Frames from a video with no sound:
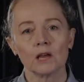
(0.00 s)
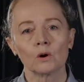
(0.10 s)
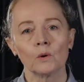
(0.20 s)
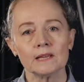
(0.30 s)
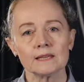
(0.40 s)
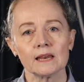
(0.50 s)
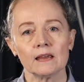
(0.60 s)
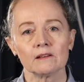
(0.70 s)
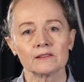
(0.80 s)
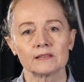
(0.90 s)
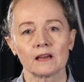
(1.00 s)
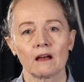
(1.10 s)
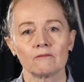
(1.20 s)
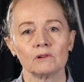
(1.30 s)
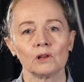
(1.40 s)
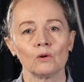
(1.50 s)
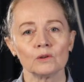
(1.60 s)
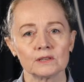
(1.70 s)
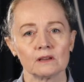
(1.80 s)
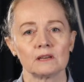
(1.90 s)
Queensland Health staff will
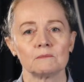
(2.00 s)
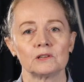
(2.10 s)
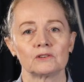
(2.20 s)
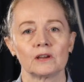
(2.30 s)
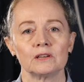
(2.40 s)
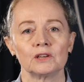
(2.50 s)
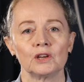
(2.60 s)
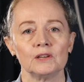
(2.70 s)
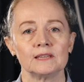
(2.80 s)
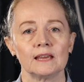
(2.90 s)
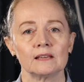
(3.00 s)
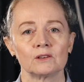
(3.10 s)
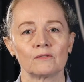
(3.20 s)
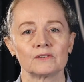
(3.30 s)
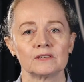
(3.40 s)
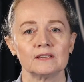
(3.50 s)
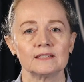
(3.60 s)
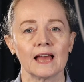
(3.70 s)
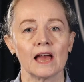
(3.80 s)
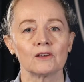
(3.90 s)
also demonstrate to QCS
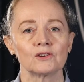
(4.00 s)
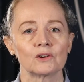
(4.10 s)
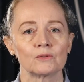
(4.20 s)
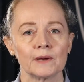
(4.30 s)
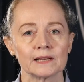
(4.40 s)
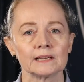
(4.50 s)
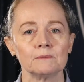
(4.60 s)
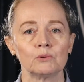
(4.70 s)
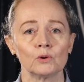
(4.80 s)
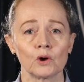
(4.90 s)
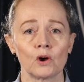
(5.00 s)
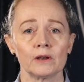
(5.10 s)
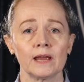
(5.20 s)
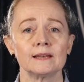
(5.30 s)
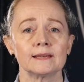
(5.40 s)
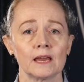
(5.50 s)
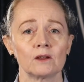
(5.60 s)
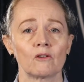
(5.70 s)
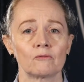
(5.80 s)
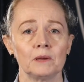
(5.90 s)
officers how to correctly put on and
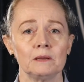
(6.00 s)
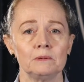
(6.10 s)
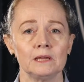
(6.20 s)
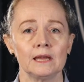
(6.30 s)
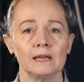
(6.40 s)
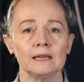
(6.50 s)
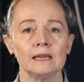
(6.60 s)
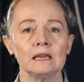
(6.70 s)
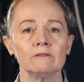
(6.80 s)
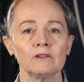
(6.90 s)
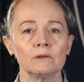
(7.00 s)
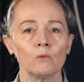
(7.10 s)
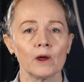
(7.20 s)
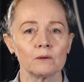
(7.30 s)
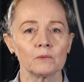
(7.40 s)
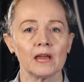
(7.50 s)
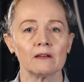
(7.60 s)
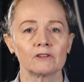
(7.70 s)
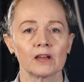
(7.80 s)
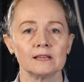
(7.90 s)
take off PPE if and when we
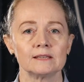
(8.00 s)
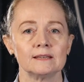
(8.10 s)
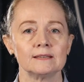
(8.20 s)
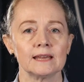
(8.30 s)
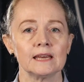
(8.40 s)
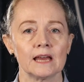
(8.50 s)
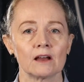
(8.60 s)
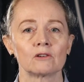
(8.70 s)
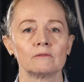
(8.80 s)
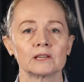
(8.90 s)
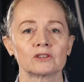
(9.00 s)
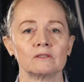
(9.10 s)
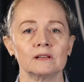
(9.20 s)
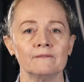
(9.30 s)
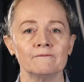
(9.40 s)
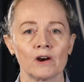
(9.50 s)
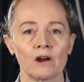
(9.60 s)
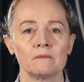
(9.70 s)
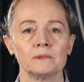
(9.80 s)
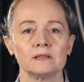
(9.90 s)
have cases in our correctional
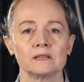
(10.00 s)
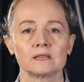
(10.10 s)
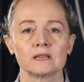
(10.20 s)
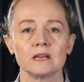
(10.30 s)
environments.